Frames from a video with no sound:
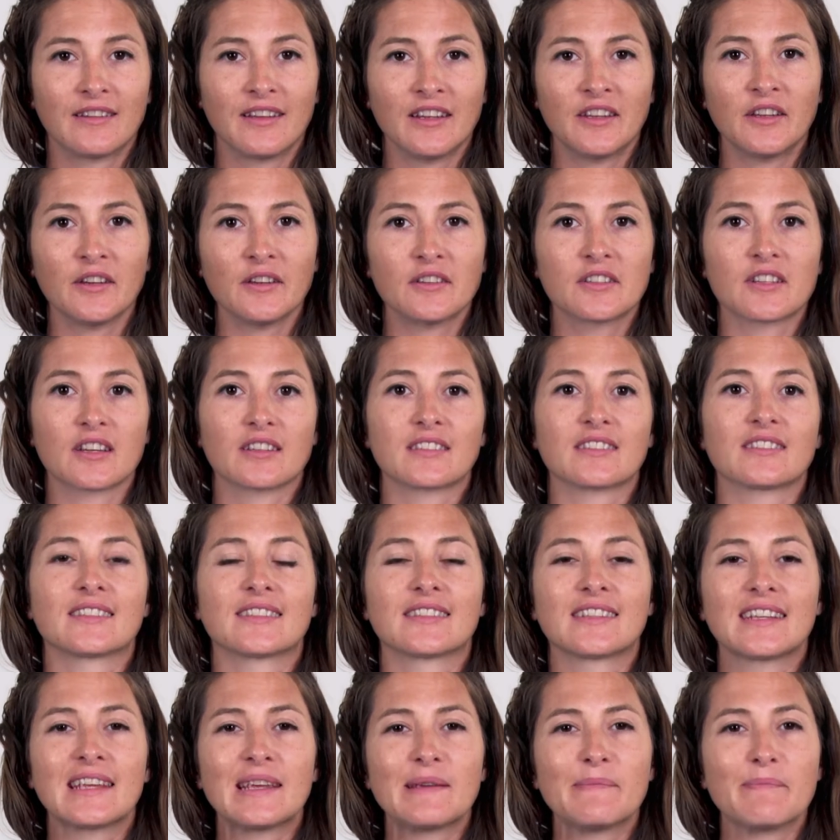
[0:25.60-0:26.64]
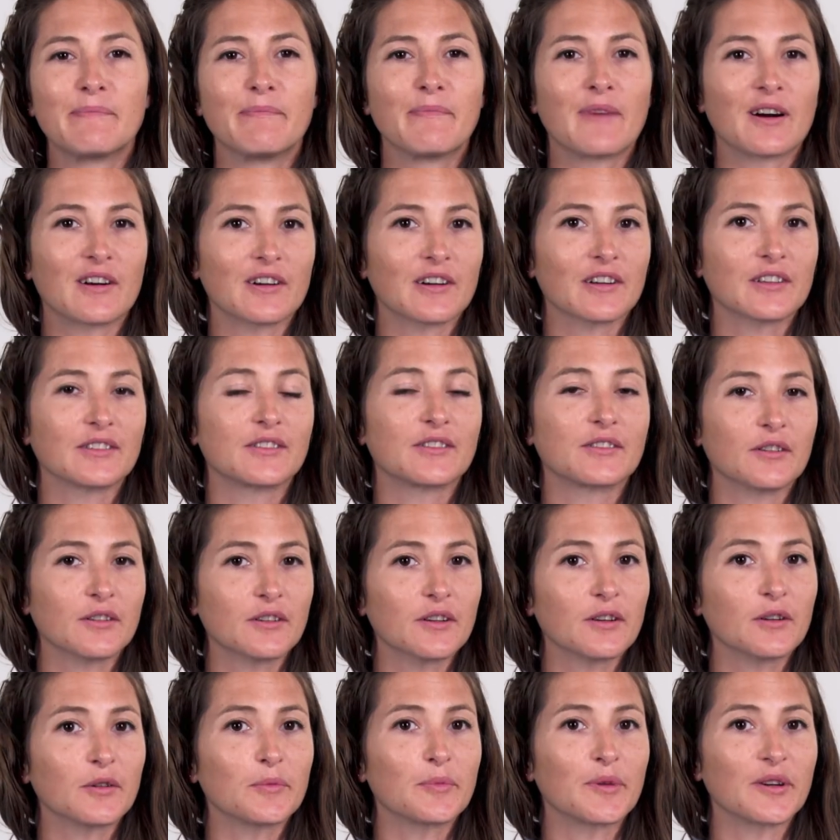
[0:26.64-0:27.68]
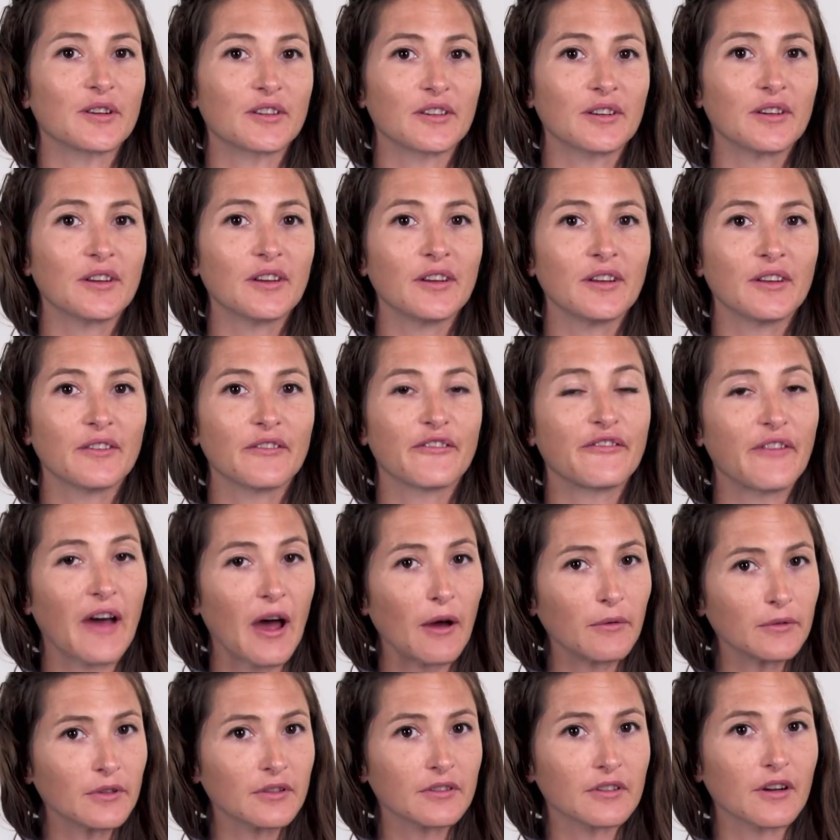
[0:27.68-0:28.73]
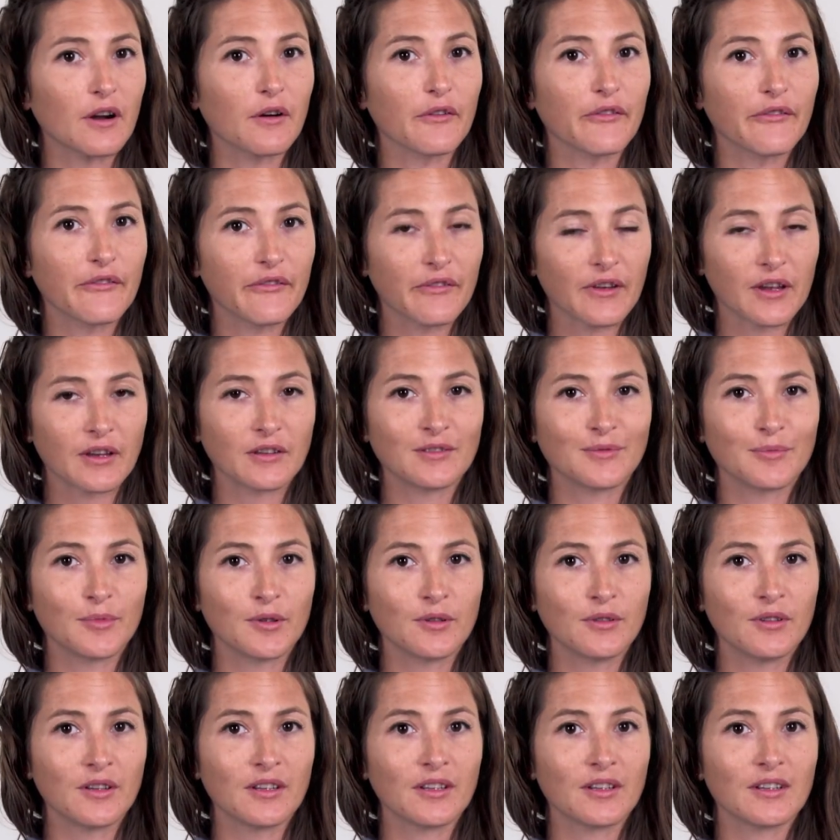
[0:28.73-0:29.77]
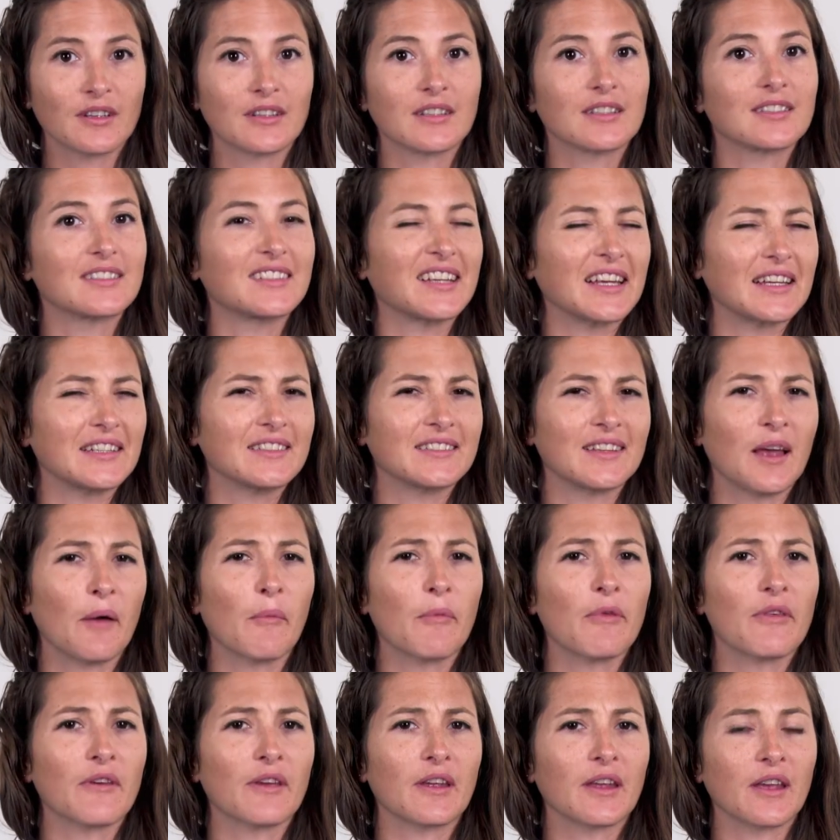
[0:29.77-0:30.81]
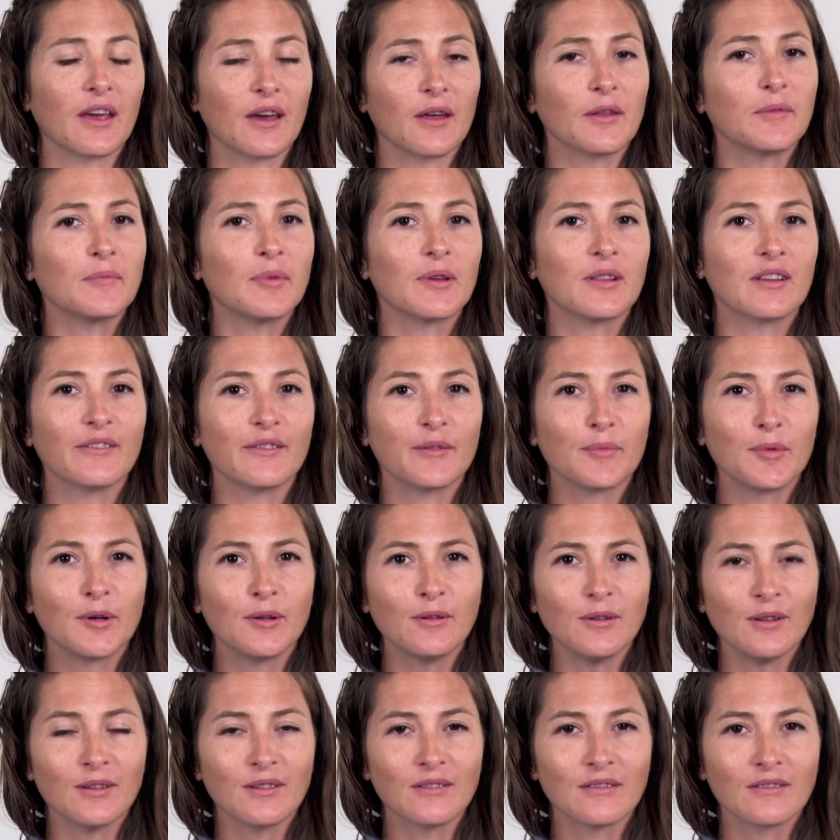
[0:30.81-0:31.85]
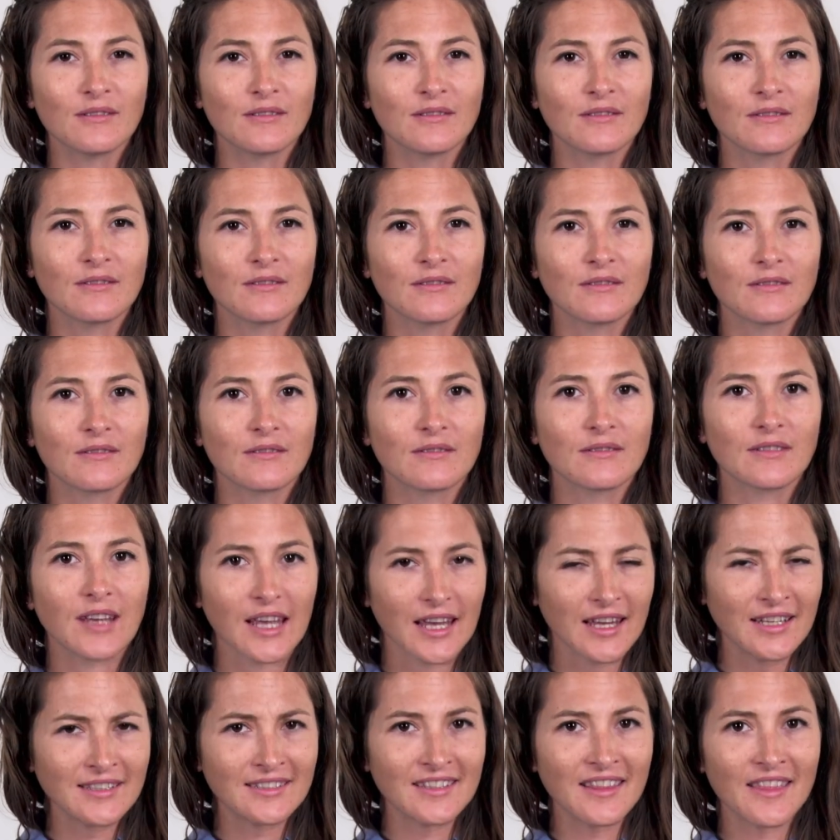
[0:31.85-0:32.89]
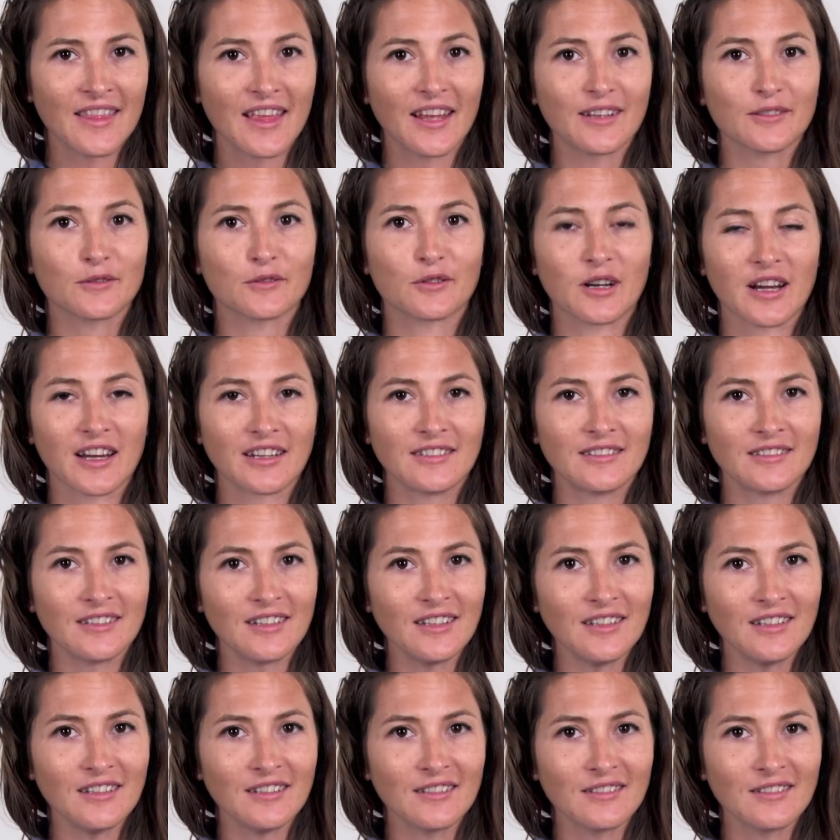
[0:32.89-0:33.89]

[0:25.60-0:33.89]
Did you just see Mark Zuckerberg, founder of Facebook, say something unbelievable? Isn't that crazy?